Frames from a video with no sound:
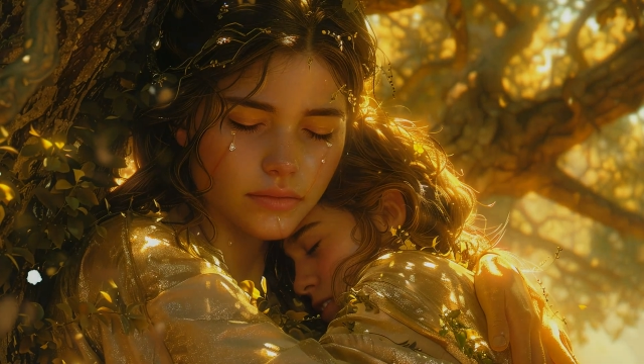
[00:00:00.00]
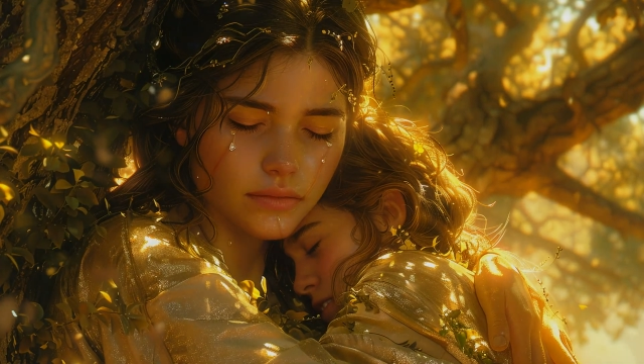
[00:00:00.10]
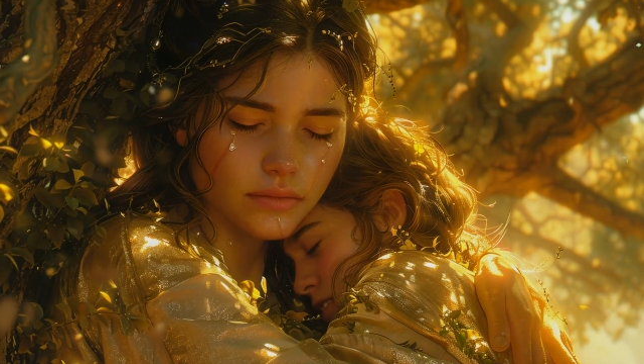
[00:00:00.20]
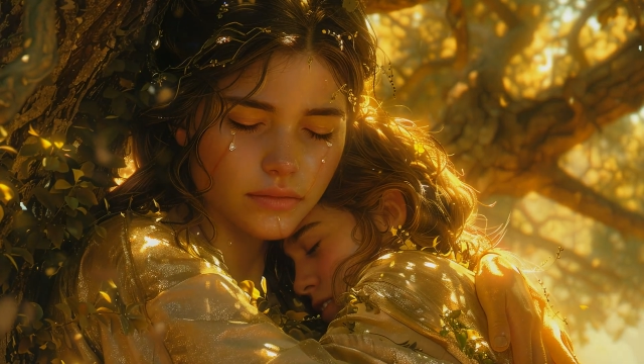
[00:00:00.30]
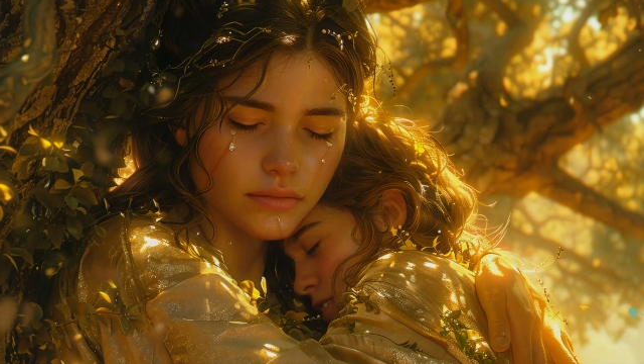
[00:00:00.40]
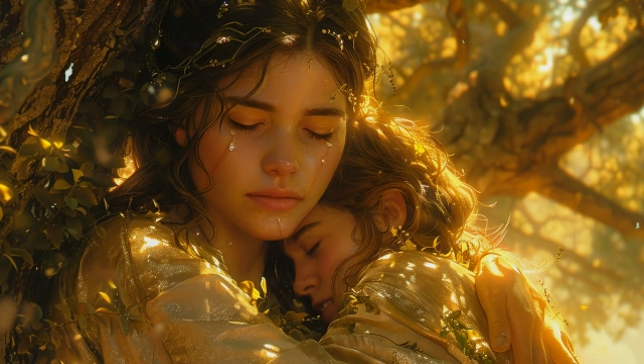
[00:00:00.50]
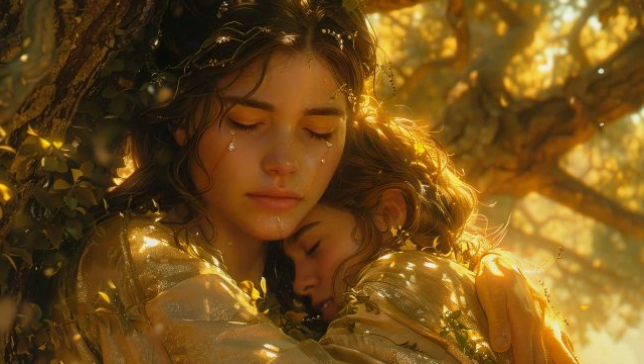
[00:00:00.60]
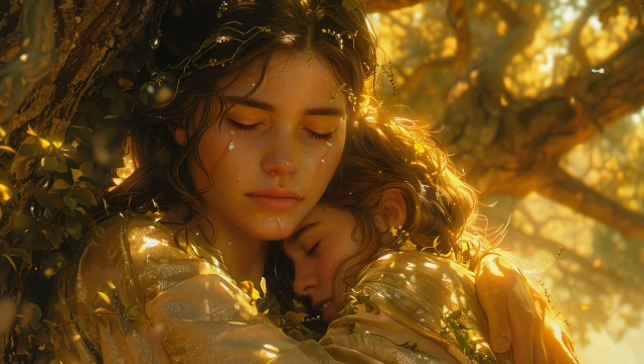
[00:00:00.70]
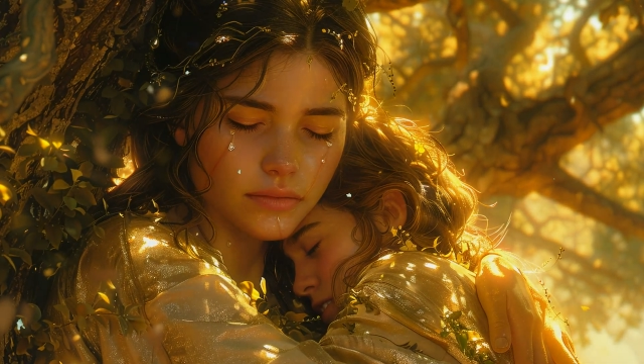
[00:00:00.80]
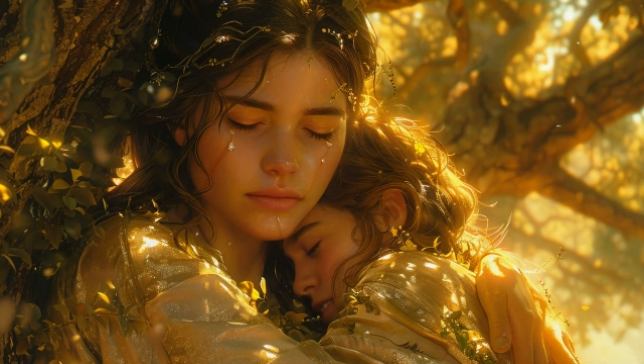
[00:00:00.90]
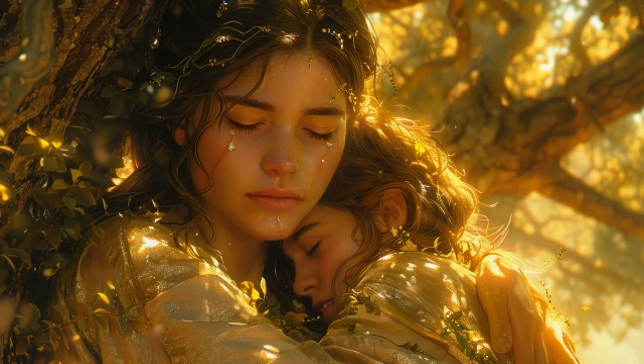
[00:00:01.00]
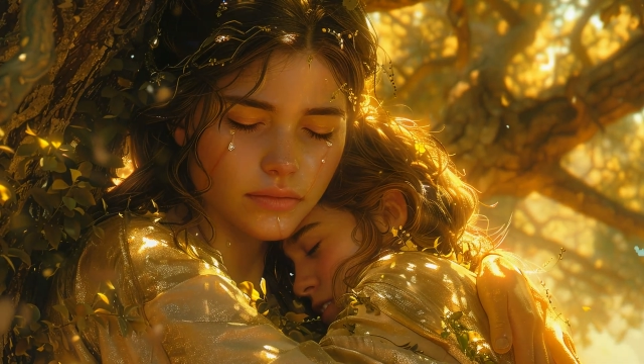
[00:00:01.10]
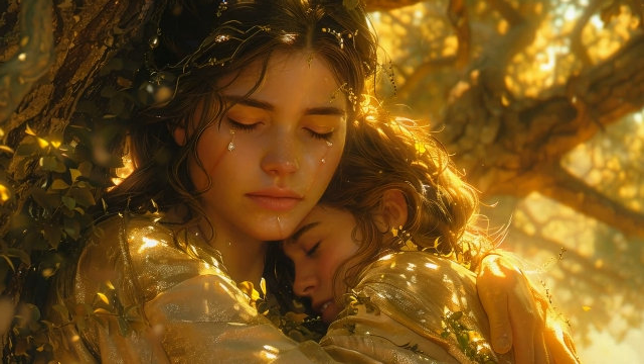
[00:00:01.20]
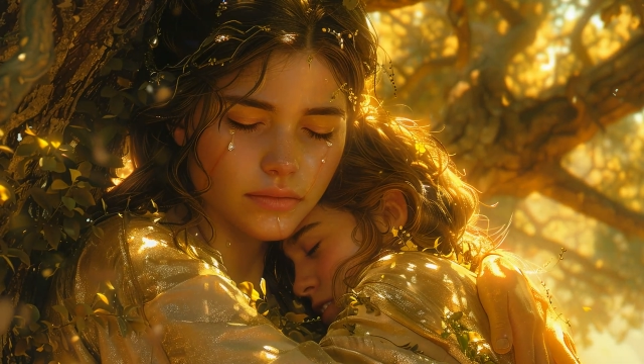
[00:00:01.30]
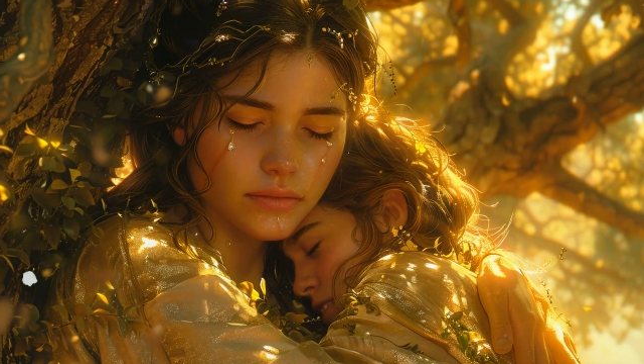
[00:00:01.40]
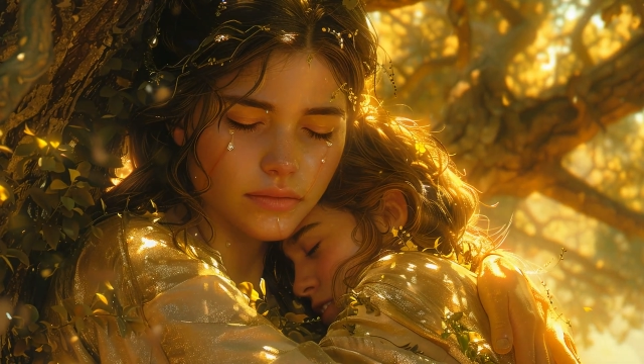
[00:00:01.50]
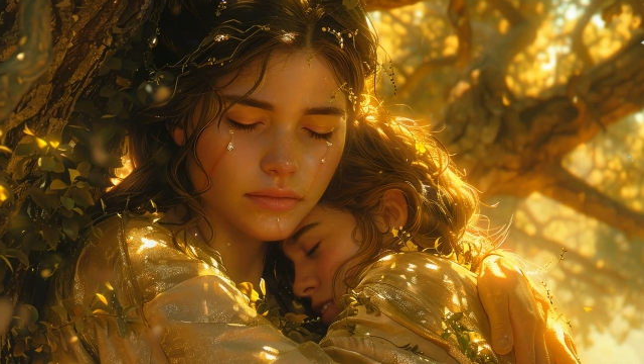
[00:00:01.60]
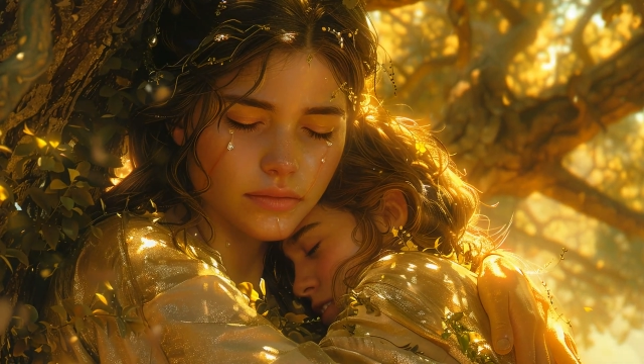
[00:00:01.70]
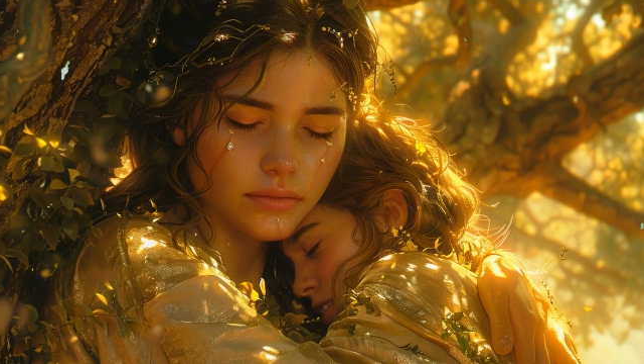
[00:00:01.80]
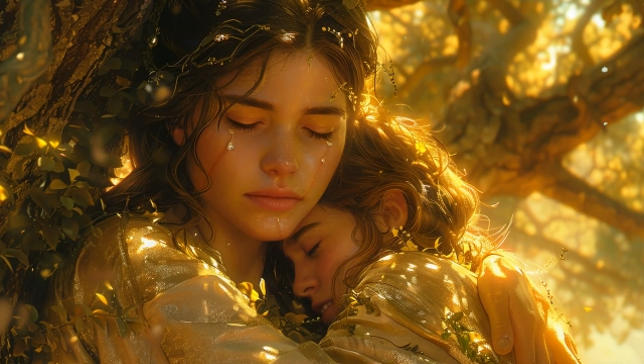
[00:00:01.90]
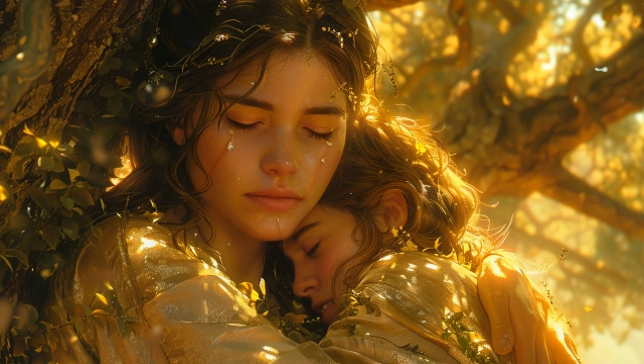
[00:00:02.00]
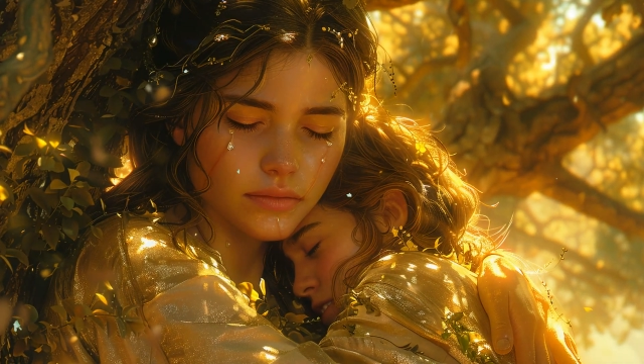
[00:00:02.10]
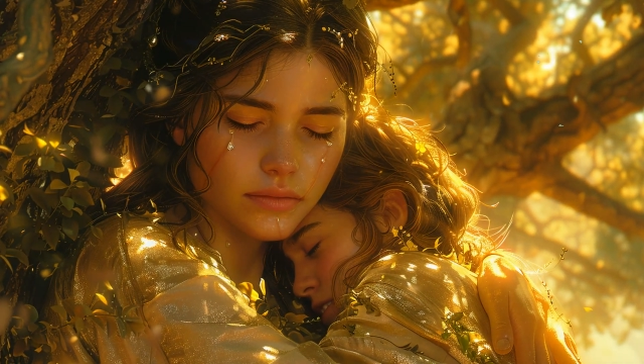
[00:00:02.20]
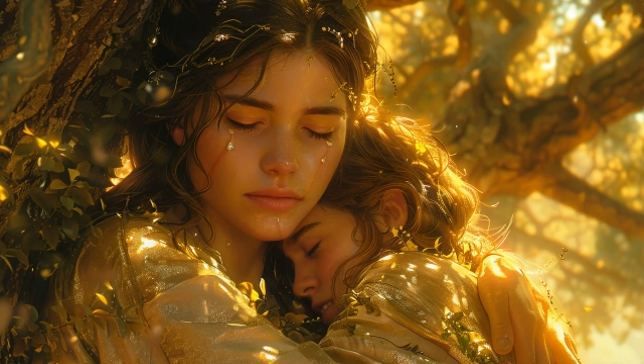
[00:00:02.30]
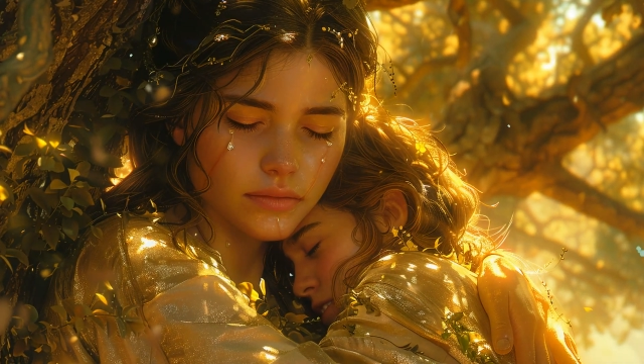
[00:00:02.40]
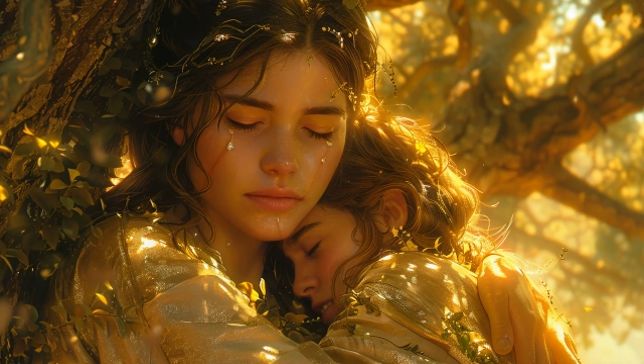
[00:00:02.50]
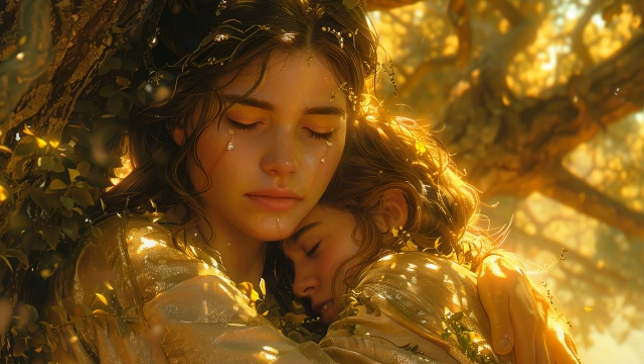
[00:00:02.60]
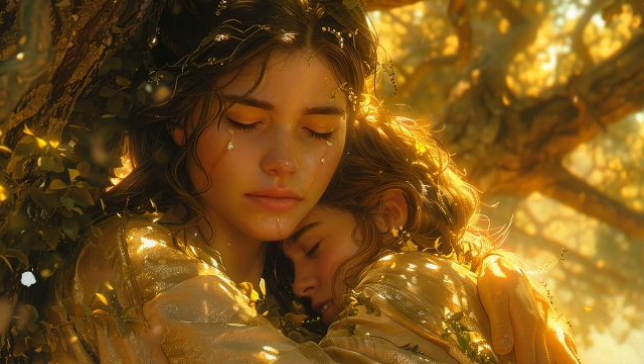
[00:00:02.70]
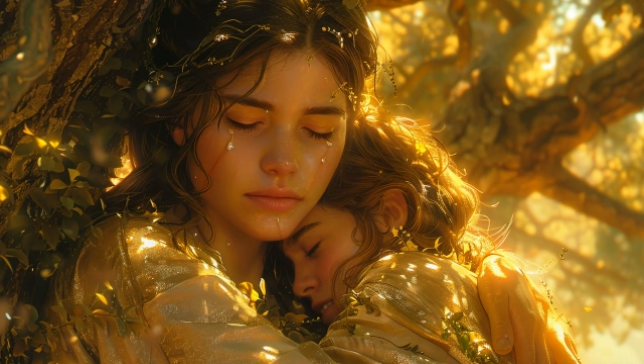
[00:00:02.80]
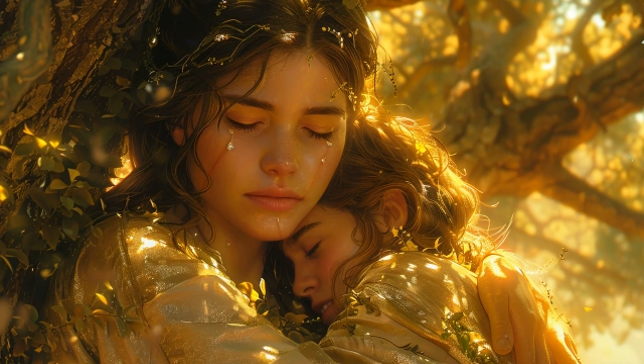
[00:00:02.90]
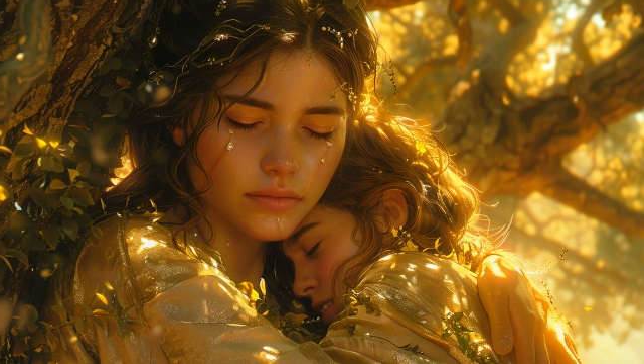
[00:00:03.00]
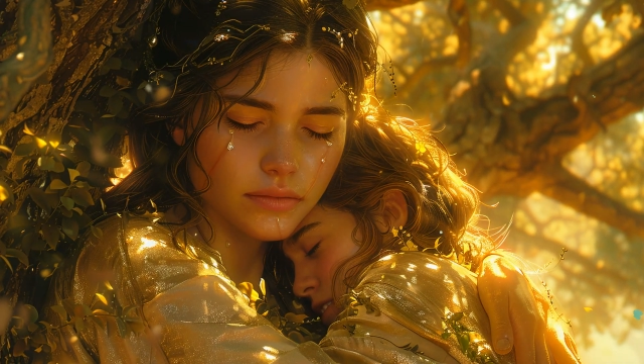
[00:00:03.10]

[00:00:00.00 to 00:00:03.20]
his heart clinging to the tribe's growing faith,